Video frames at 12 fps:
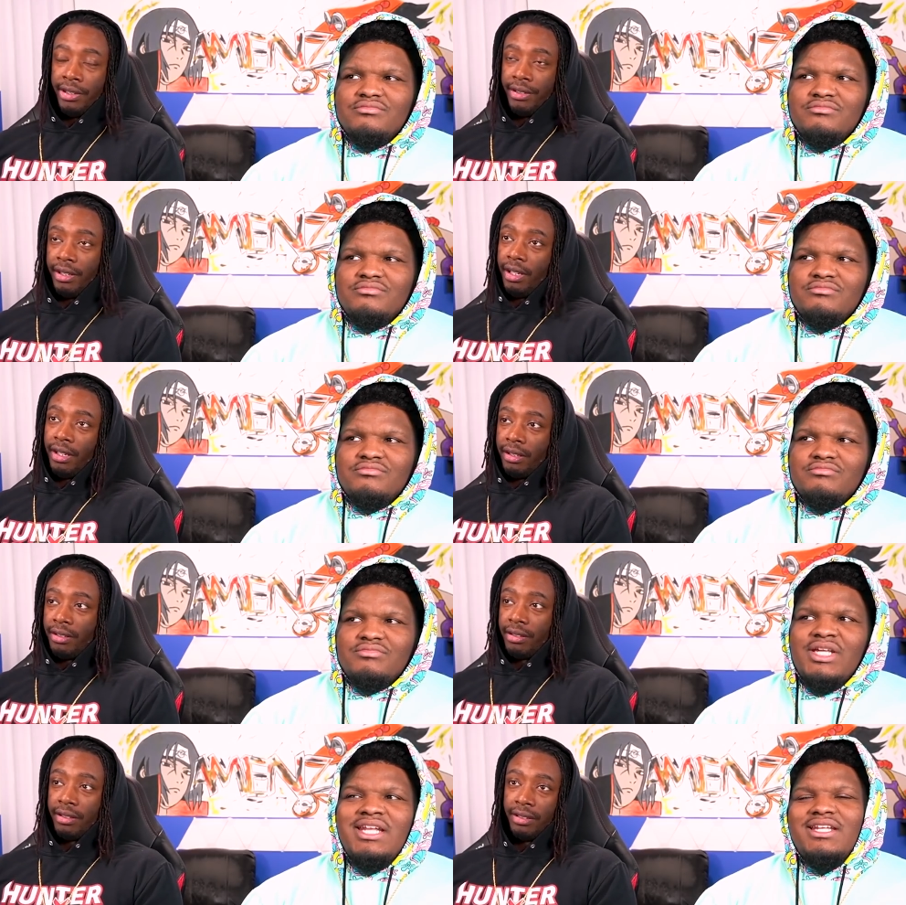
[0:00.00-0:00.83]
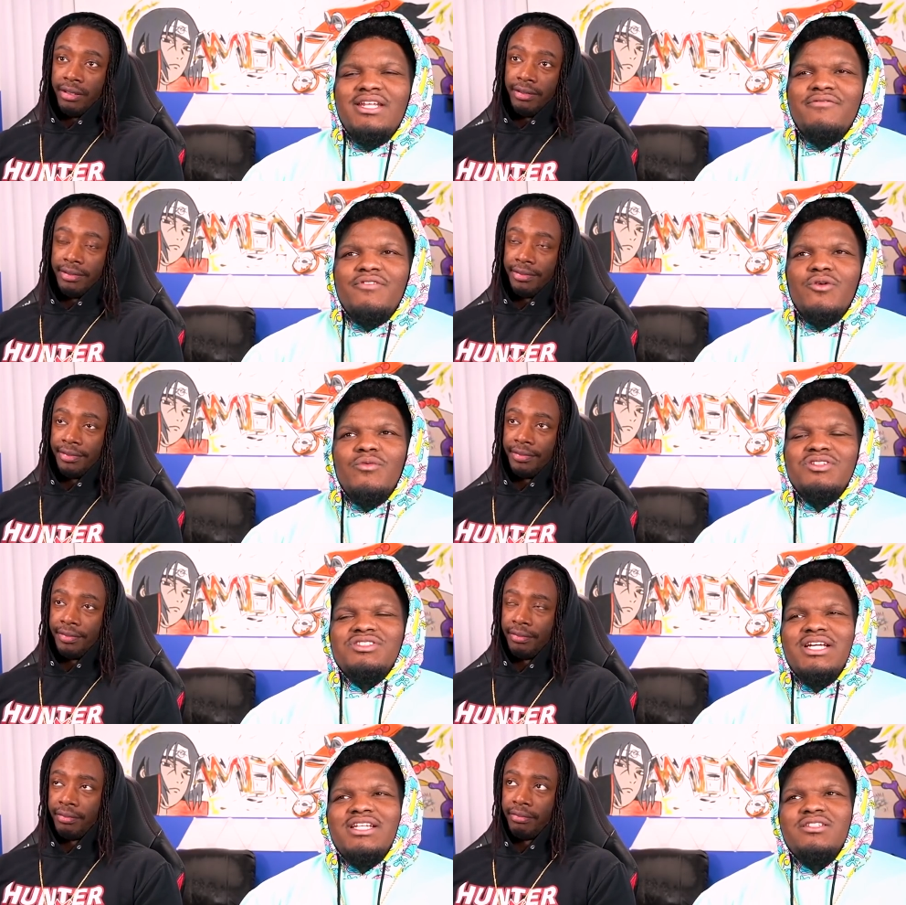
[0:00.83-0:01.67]
Speaker 1: Yeah, and it did feel
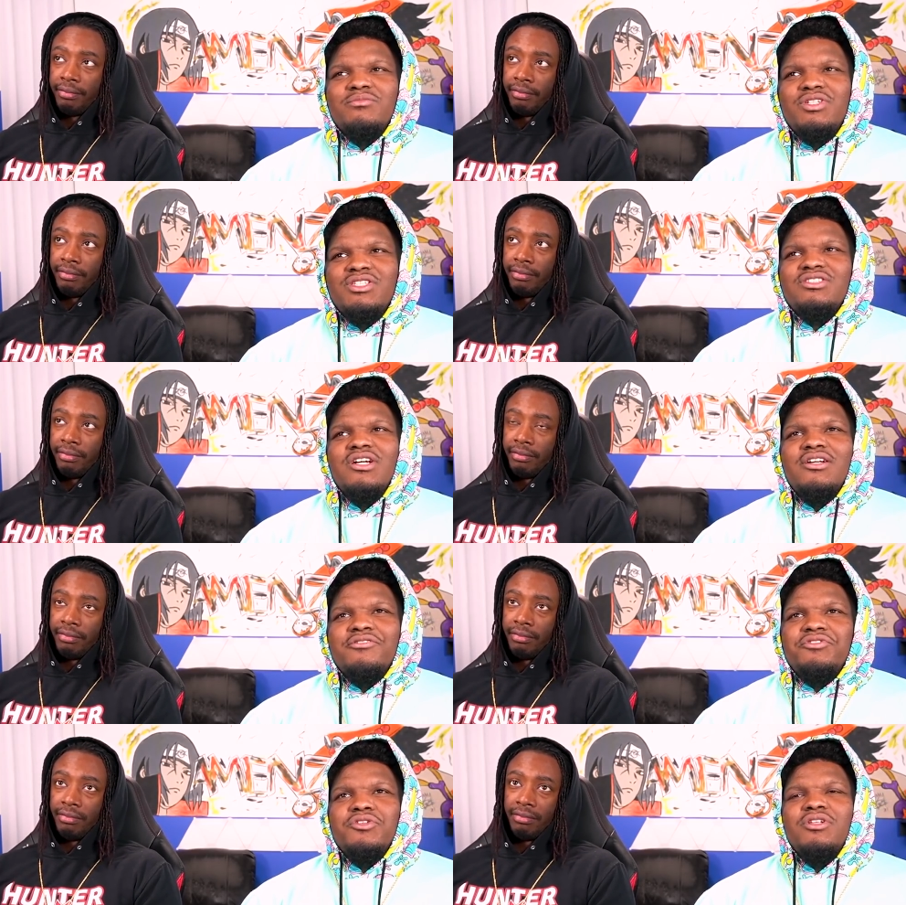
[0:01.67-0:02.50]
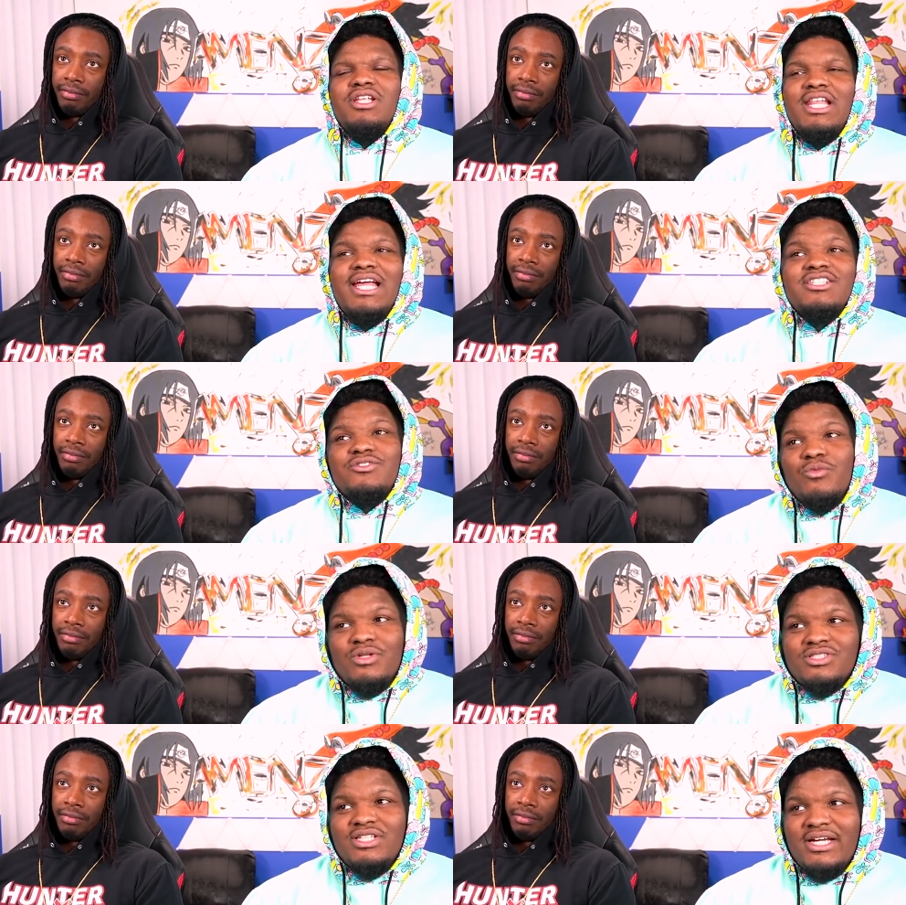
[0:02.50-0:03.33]
one-sided to me. It started to feel less
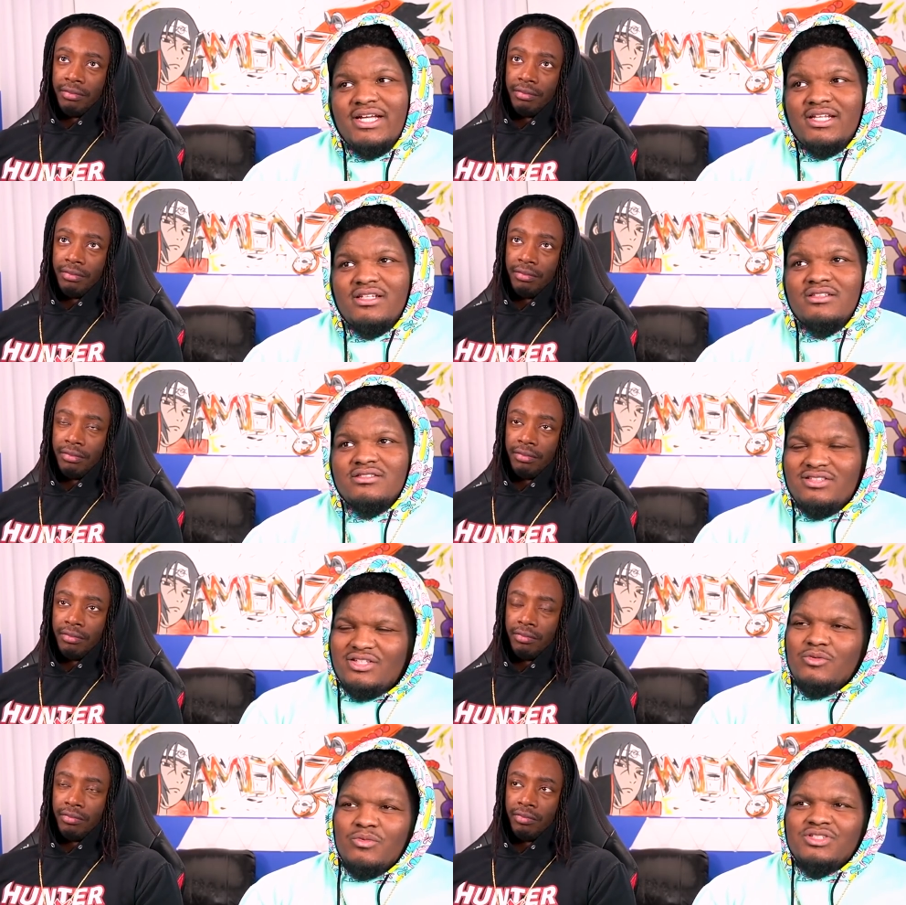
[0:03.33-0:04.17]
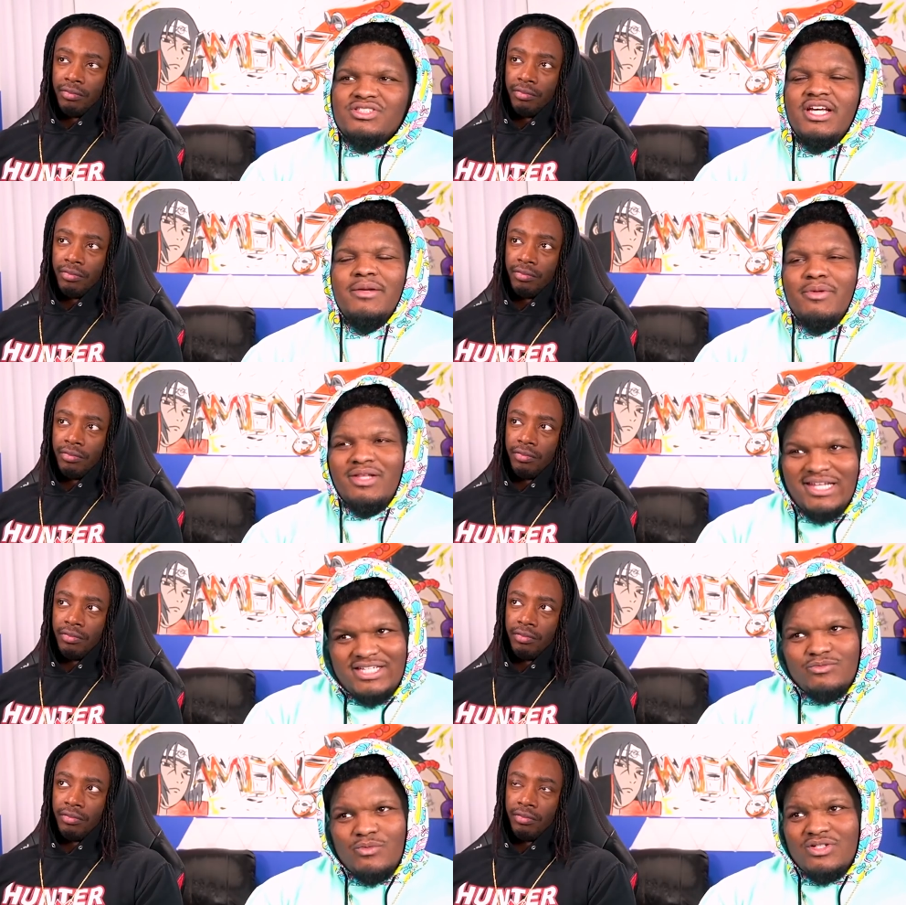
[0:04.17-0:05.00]
one-sided, still one-sided, but
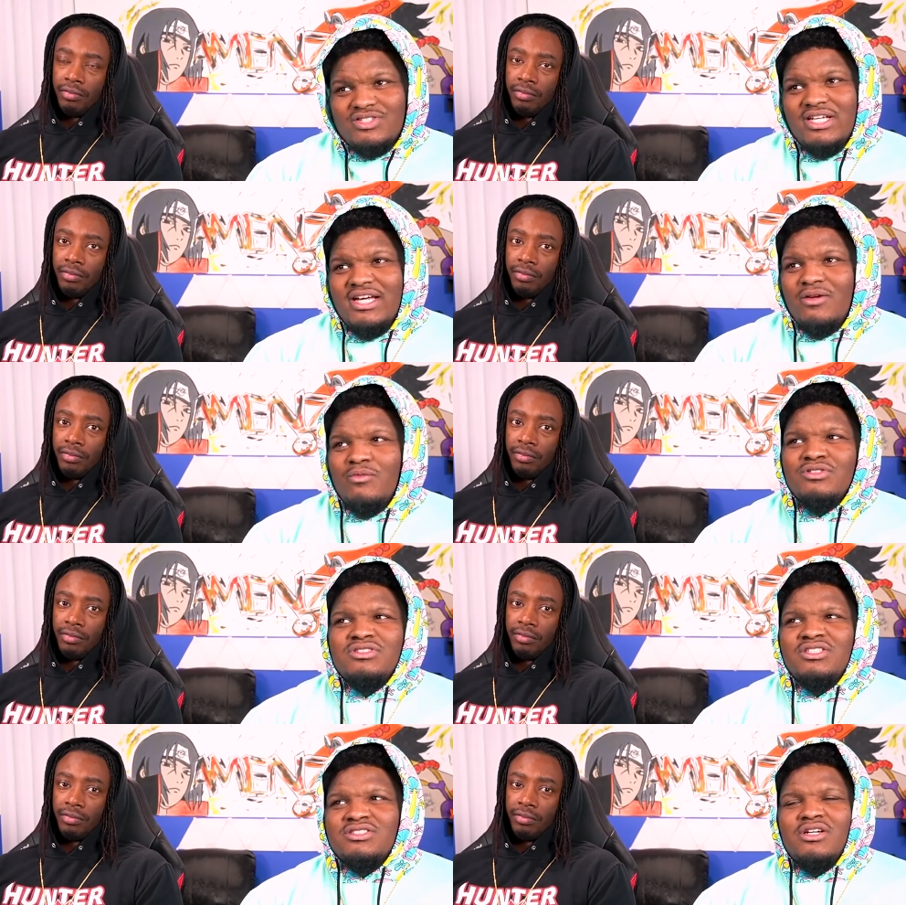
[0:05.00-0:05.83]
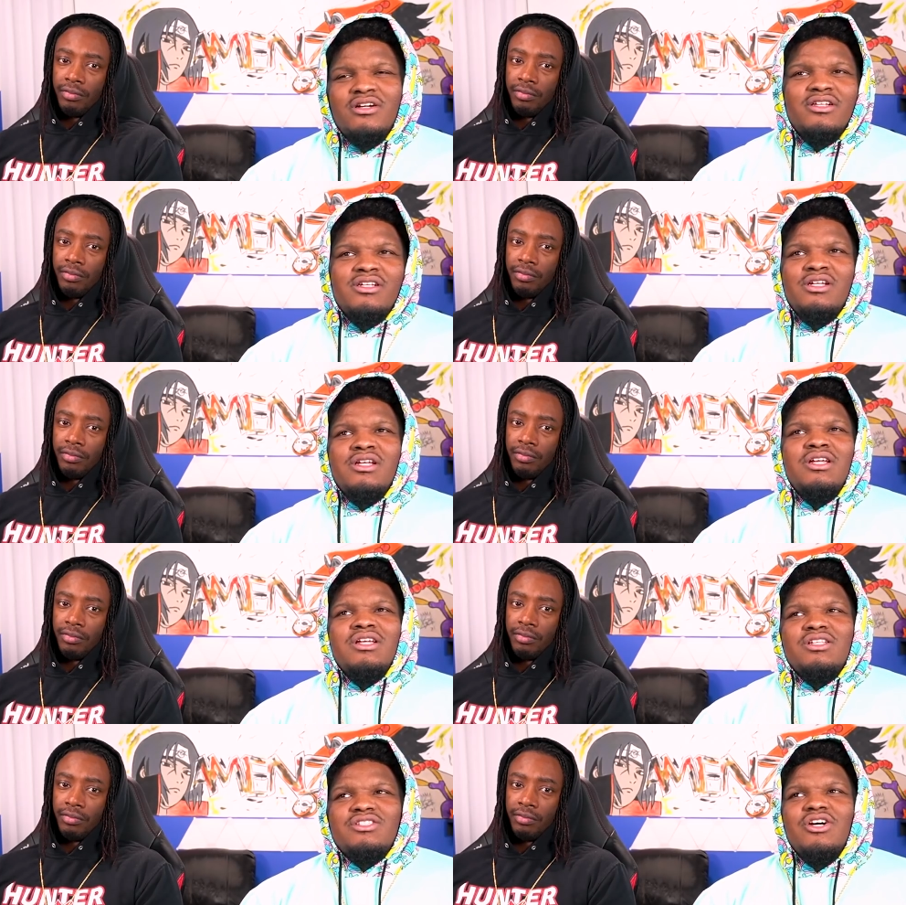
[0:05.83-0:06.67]
less one-sided once they started
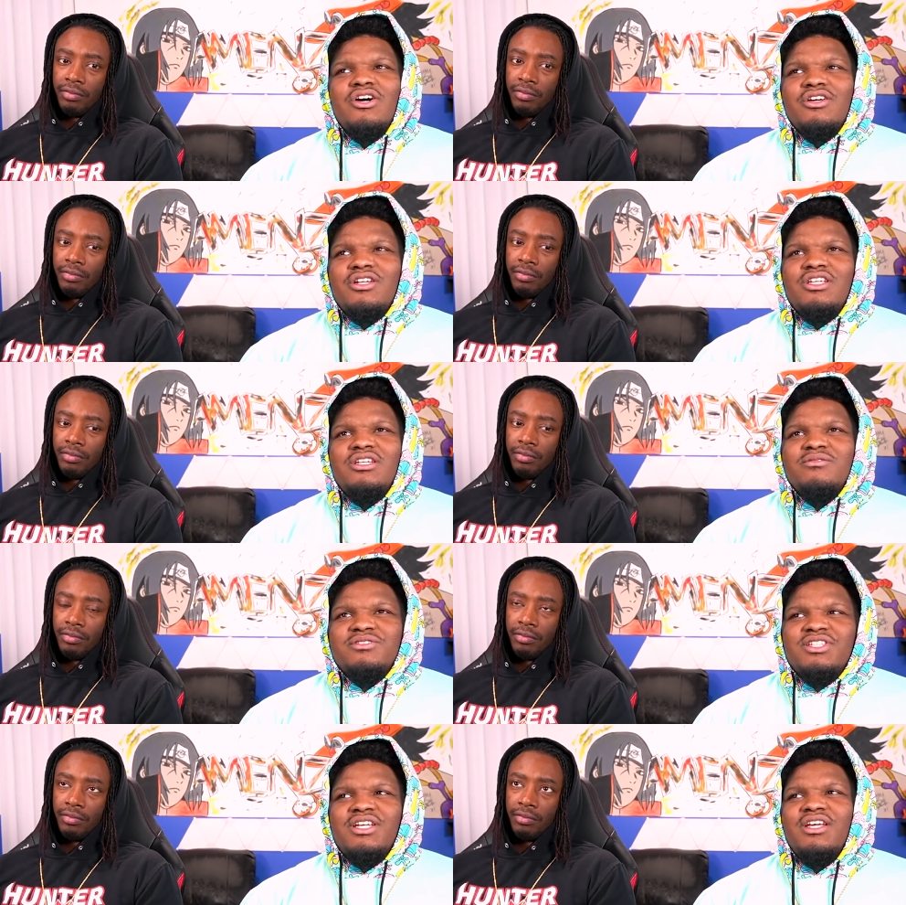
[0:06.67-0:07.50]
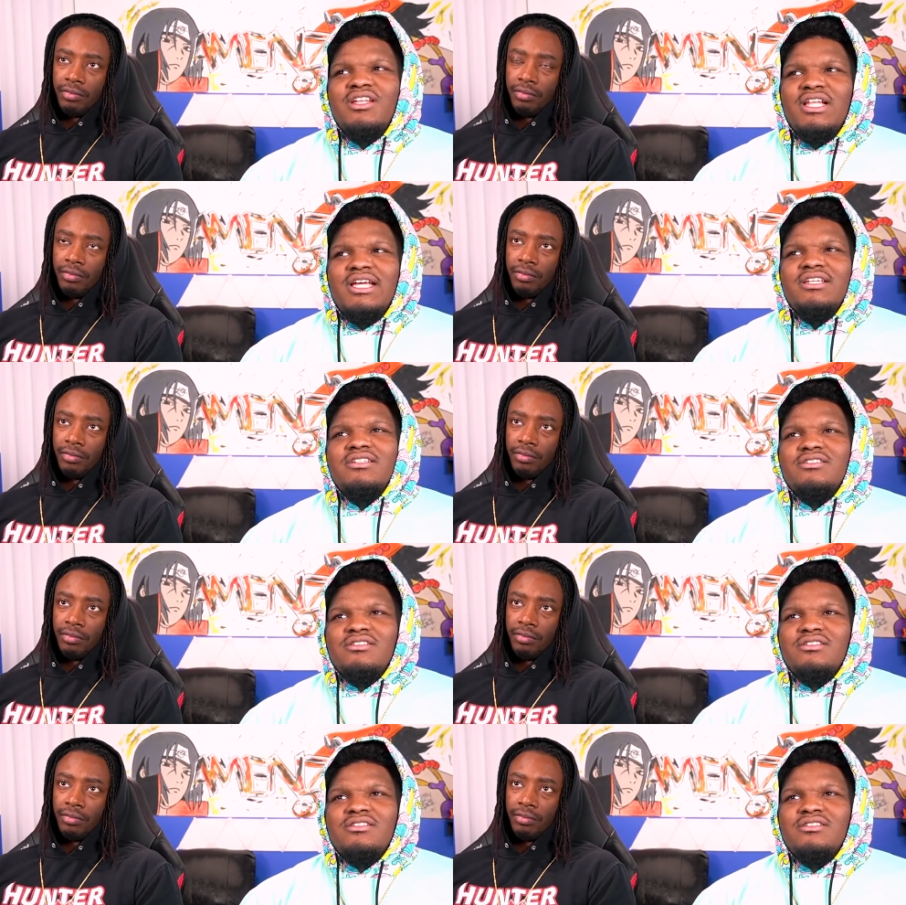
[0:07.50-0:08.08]
talking. And he was saying like,